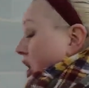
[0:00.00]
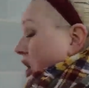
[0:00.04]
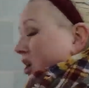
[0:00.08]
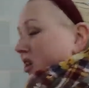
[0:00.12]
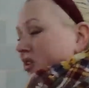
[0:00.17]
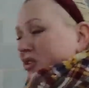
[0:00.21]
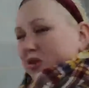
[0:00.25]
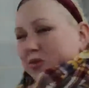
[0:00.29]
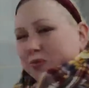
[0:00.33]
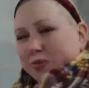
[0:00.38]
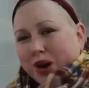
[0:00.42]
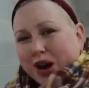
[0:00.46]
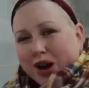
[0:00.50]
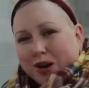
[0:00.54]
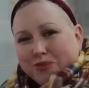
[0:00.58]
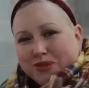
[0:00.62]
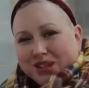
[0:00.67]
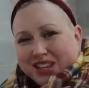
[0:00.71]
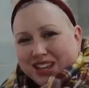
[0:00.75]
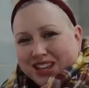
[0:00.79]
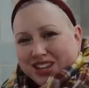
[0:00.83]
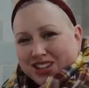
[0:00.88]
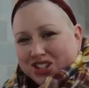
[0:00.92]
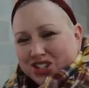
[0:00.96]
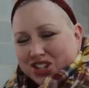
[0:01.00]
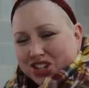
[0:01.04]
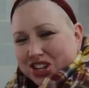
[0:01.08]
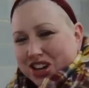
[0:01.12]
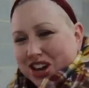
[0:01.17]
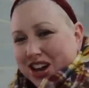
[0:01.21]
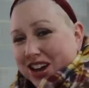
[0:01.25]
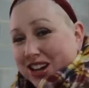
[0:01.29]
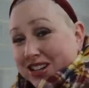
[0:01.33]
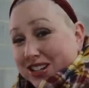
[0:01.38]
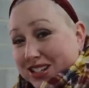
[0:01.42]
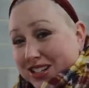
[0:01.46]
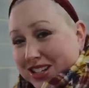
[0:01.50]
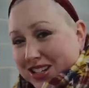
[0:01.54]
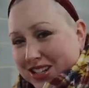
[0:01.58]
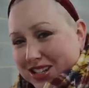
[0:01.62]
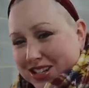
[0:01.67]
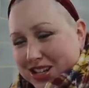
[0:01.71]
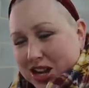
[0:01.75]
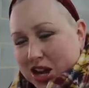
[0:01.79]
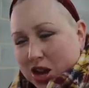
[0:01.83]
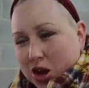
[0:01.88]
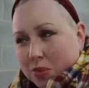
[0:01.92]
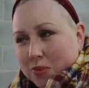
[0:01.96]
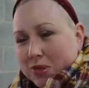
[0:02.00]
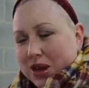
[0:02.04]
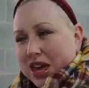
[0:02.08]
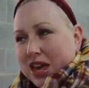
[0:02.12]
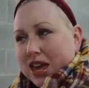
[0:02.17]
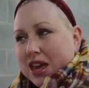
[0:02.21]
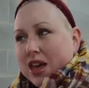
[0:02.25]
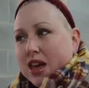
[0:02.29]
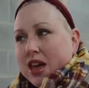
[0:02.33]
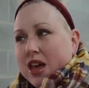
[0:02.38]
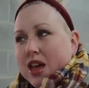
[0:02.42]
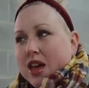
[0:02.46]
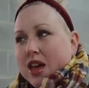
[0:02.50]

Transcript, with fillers: Although Bob the Kitchen Guy did tell me